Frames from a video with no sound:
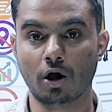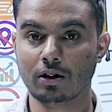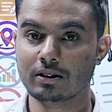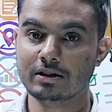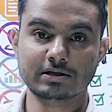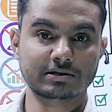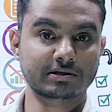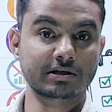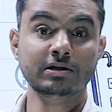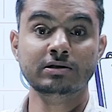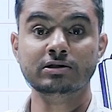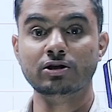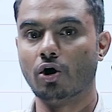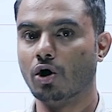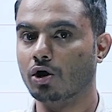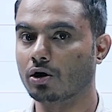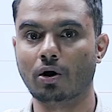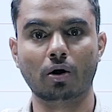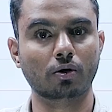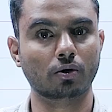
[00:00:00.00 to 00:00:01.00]
All these things
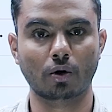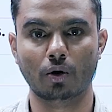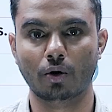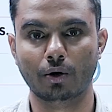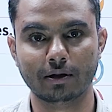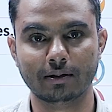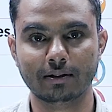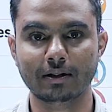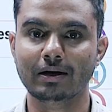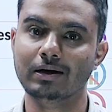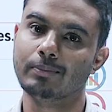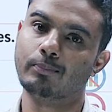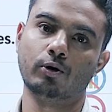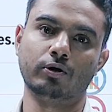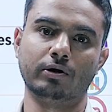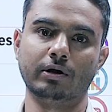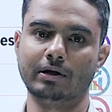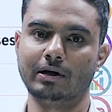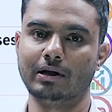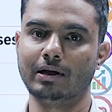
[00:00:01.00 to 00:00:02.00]
are not allowed in the
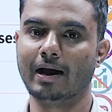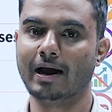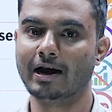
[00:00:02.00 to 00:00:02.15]
report writing.